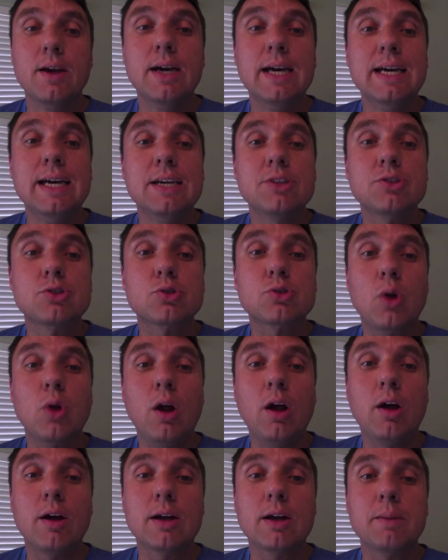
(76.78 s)

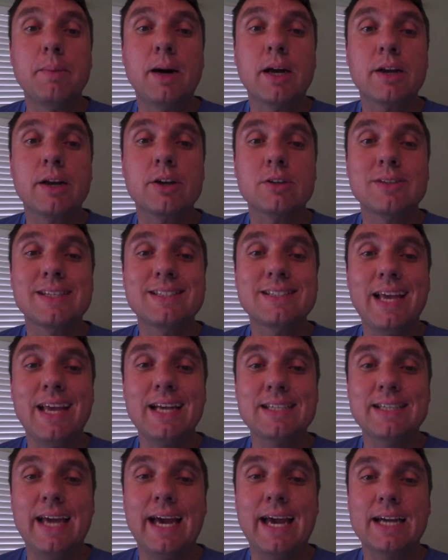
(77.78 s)
Strong monitored the
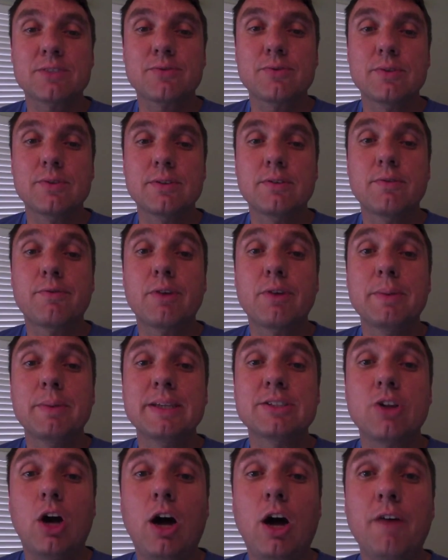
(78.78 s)
sex acts from
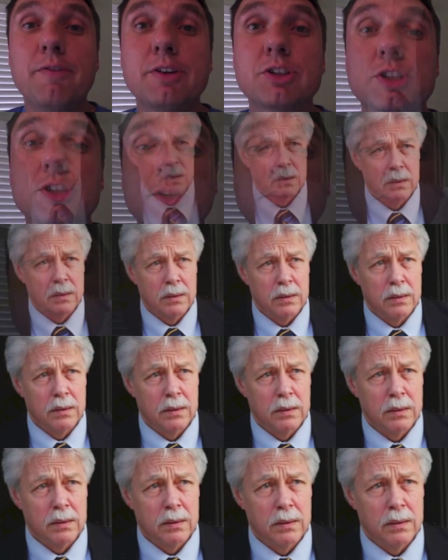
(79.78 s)
his office
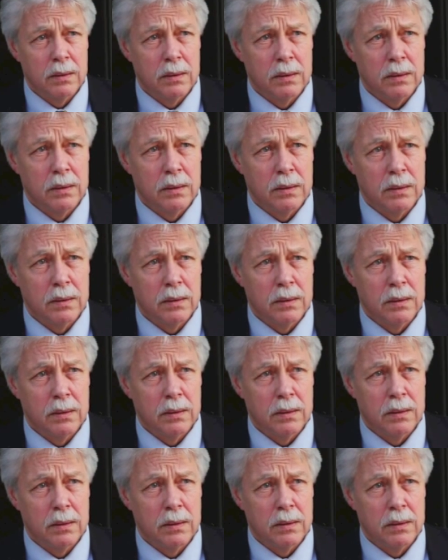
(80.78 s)
computer, which happened to be
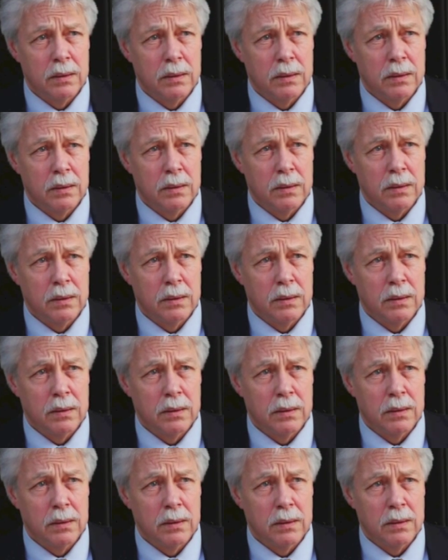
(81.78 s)
100 miles away,
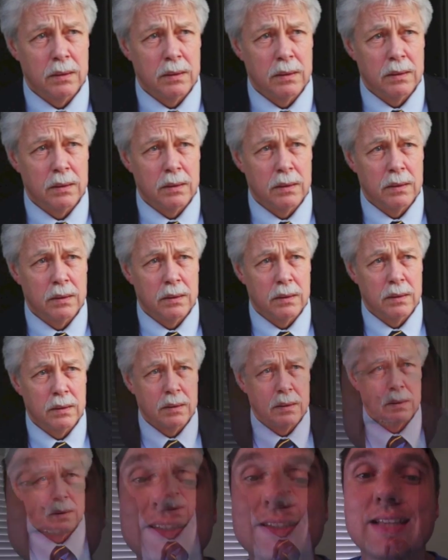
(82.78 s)
and checked out the
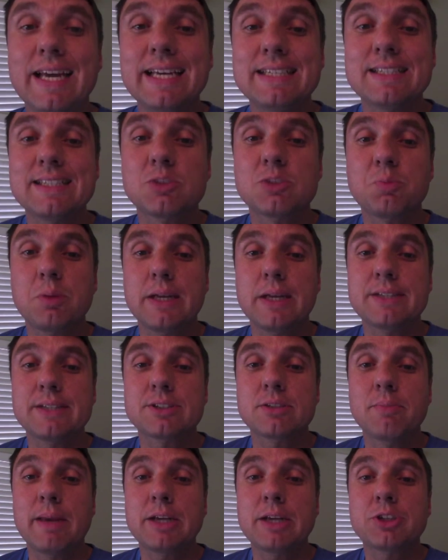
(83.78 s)
trick's license plates
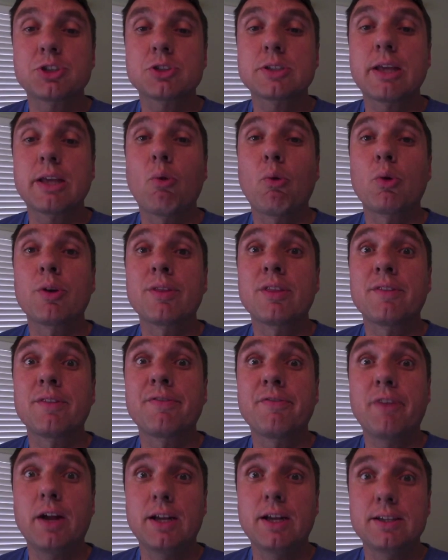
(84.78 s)
to make sure they weren't the
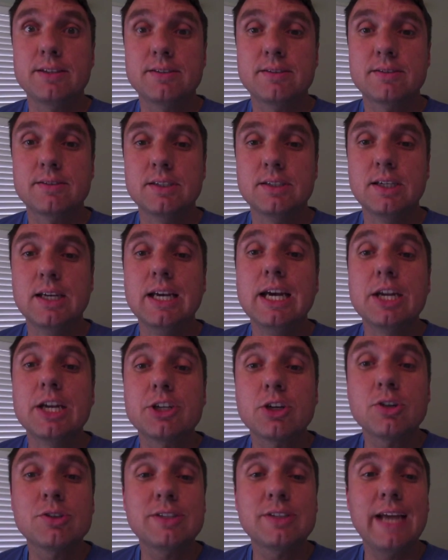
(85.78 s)
fuzz.
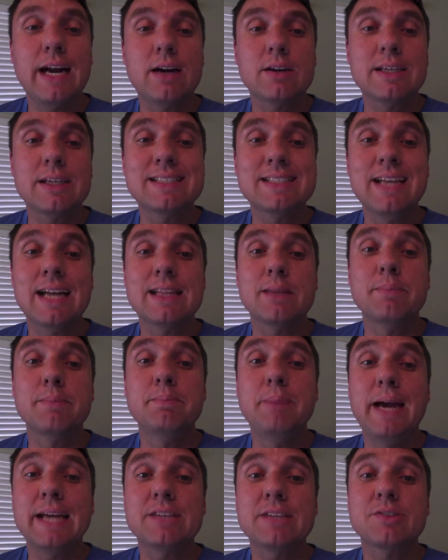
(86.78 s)
Turns out he's not the
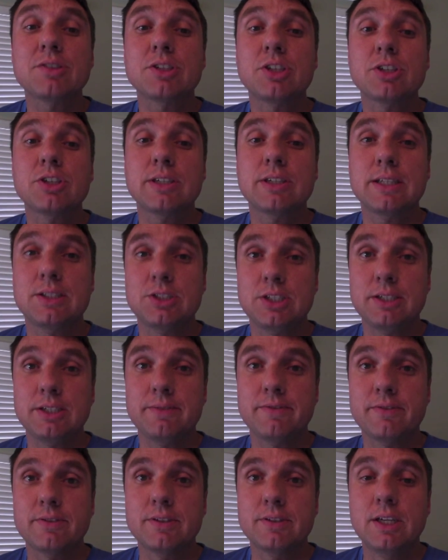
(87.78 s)
best security
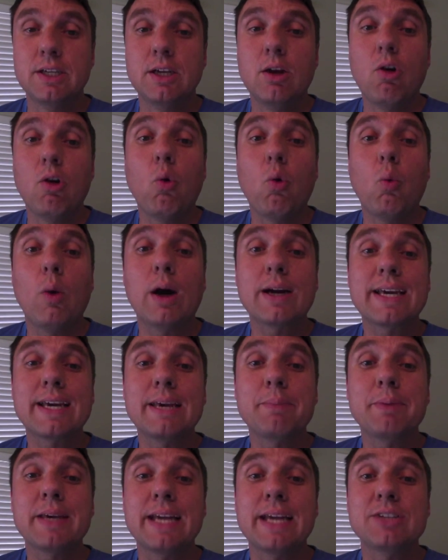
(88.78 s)
chief, while
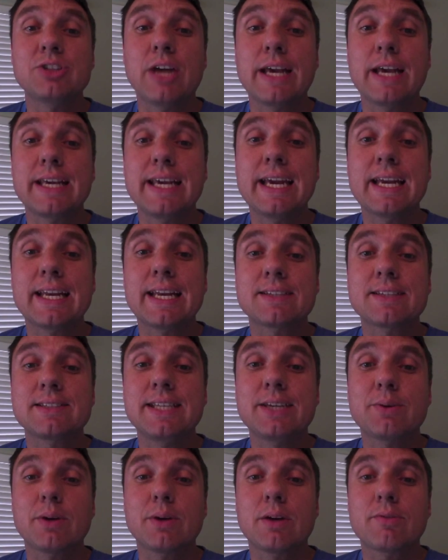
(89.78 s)
keeping a gigantic
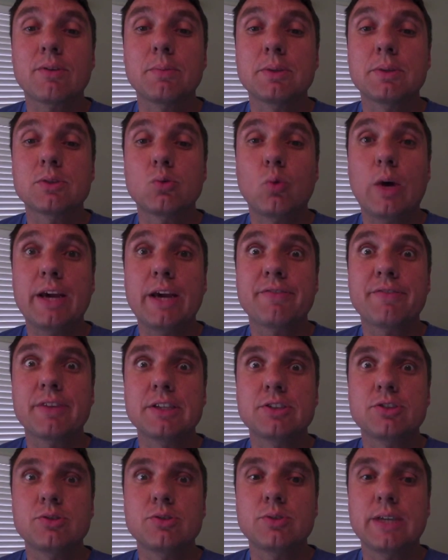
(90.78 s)
secret from his wife
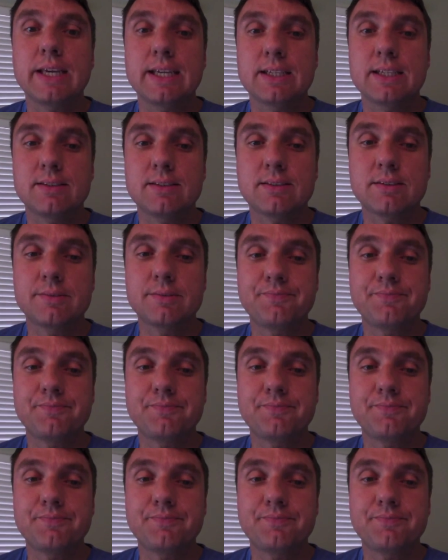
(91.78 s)
and two kids.